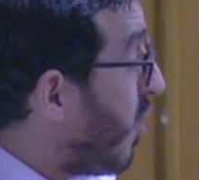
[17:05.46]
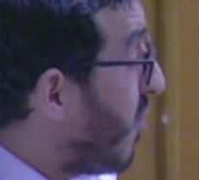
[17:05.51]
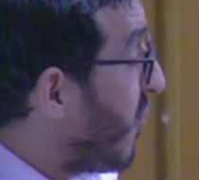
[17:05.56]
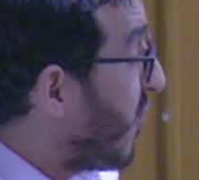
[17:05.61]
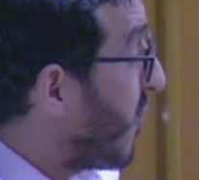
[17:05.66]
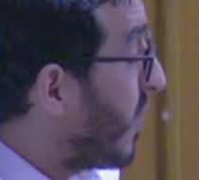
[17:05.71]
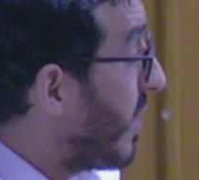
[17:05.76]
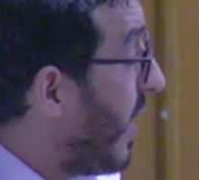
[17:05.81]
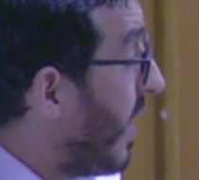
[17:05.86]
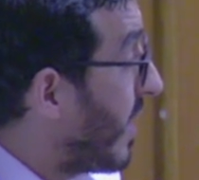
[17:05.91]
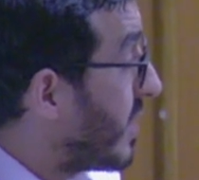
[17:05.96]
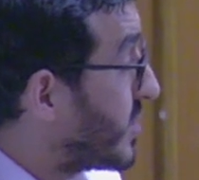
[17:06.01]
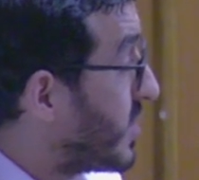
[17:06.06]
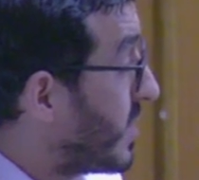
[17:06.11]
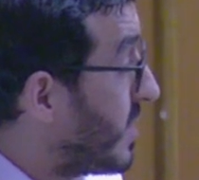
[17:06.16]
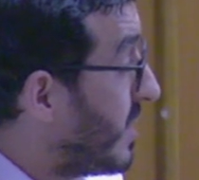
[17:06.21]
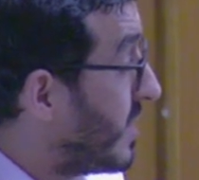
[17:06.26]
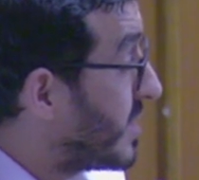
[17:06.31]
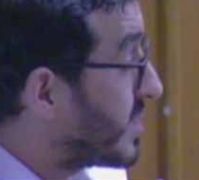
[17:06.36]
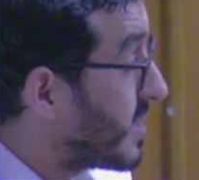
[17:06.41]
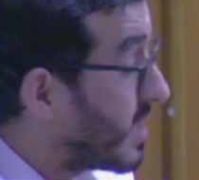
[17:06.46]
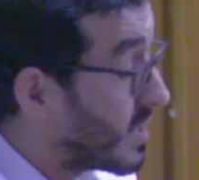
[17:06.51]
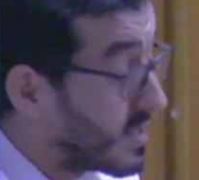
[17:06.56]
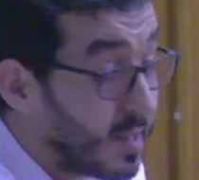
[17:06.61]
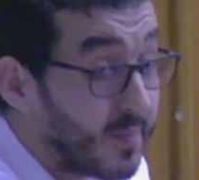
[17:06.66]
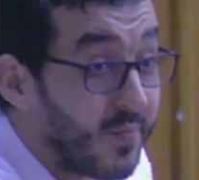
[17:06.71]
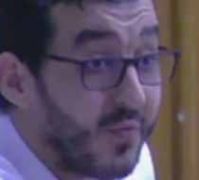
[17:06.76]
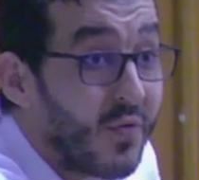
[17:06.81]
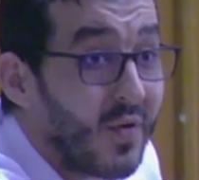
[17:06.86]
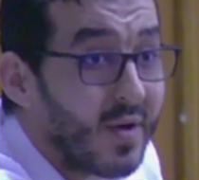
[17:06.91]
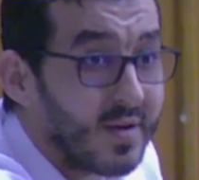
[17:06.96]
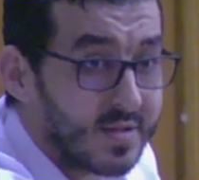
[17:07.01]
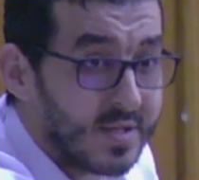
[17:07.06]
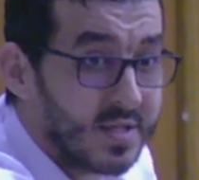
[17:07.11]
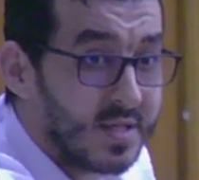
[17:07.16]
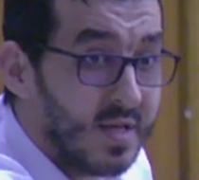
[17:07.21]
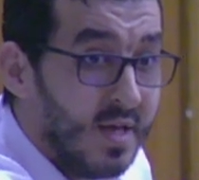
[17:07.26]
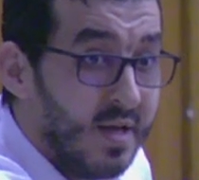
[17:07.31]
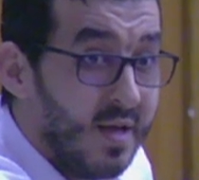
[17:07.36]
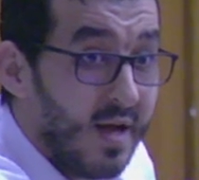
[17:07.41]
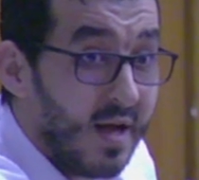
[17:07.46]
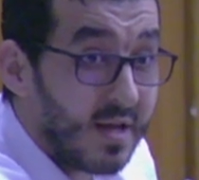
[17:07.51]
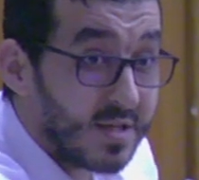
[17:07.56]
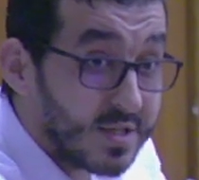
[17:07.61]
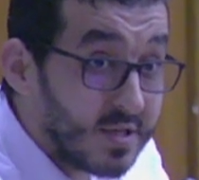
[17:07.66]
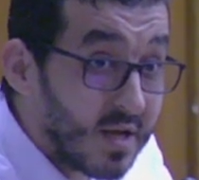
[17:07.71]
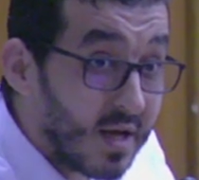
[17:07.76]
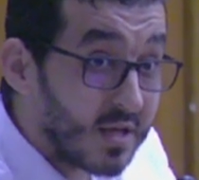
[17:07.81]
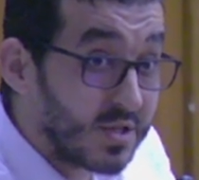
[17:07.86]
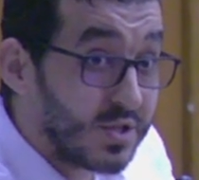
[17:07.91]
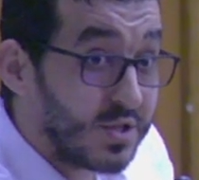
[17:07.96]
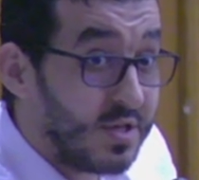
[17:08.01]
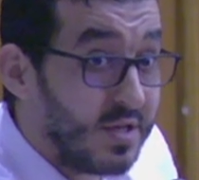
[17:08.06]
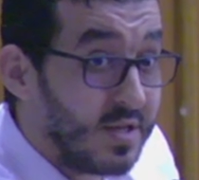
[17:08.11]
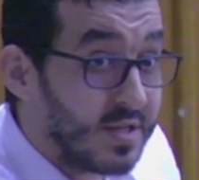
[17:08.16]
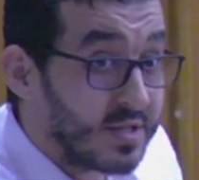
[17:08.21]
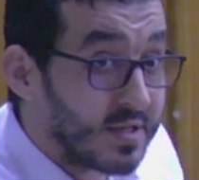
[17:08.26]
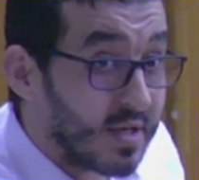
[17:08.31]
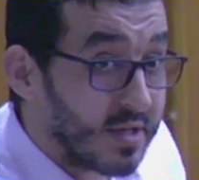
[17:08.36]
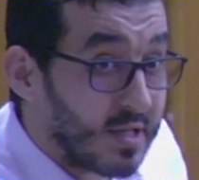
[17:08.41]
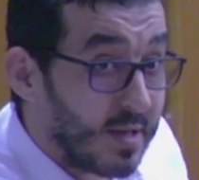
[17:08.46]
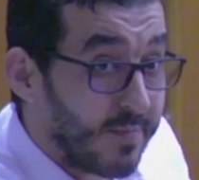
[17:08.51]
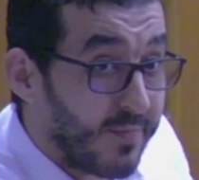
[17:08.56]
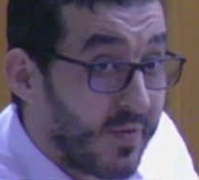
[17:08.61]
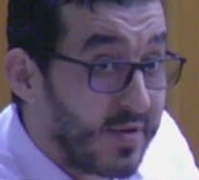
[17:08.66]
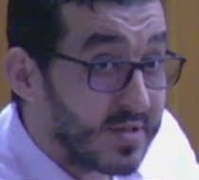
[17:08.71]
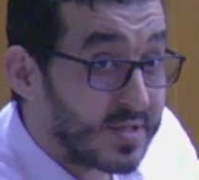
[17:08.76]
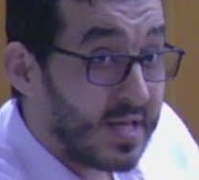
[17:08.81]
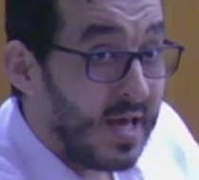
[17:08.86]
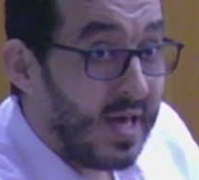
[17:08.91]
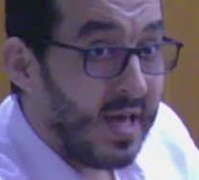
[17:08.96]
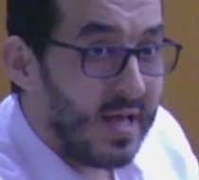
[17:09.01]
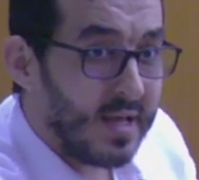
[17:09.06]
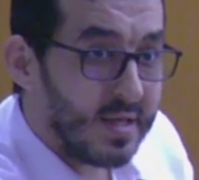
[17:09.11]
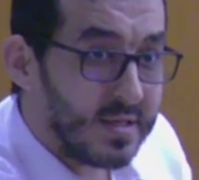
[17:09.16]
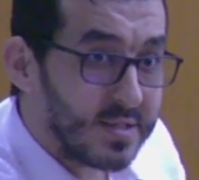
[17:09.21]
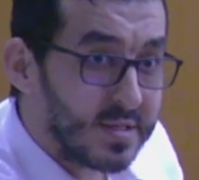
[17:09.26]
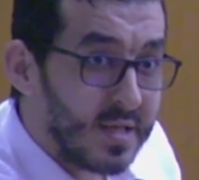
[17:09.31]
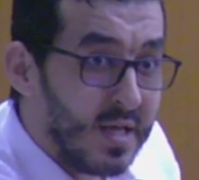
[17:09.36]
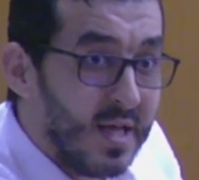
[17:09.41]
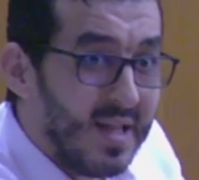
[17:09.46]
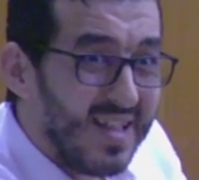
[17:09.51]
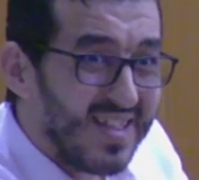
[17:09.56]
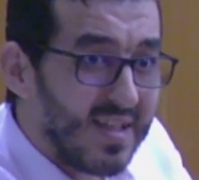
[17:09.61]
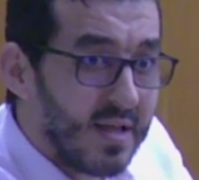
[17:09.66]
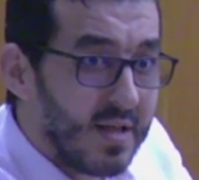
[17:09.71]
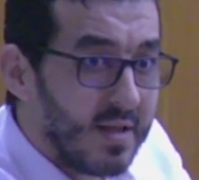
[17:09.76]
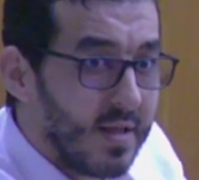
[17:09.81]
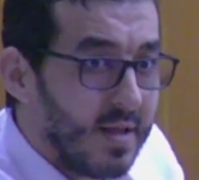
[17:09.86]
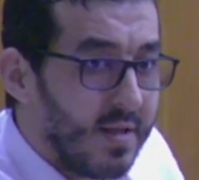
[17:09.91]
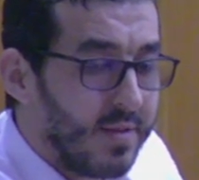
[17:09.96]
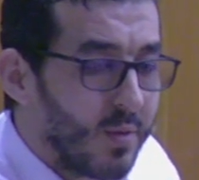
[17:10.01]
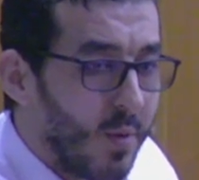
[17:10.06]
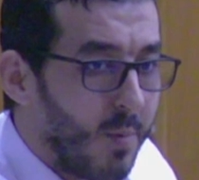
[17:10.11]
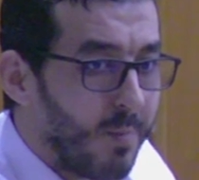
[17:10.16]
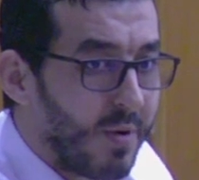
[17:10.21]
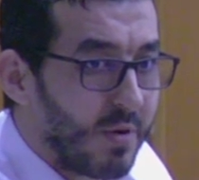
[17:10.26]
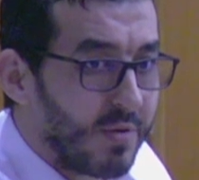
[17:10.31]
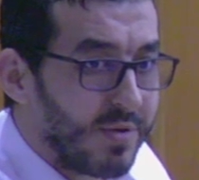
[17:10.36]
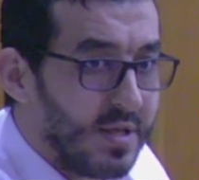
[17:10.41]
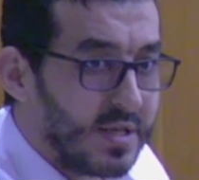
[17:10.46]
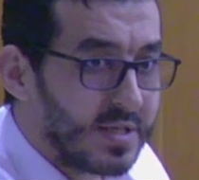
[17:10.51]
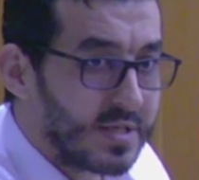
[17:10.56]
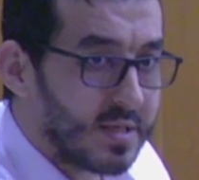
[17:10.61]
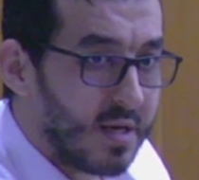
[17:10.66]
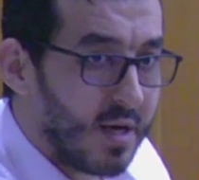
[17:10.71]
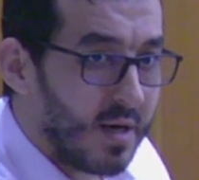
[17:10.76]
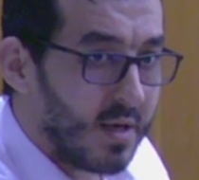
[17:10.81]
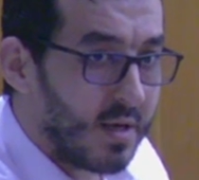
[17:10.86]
of Algerian startup funds. Algerian startup funds is about this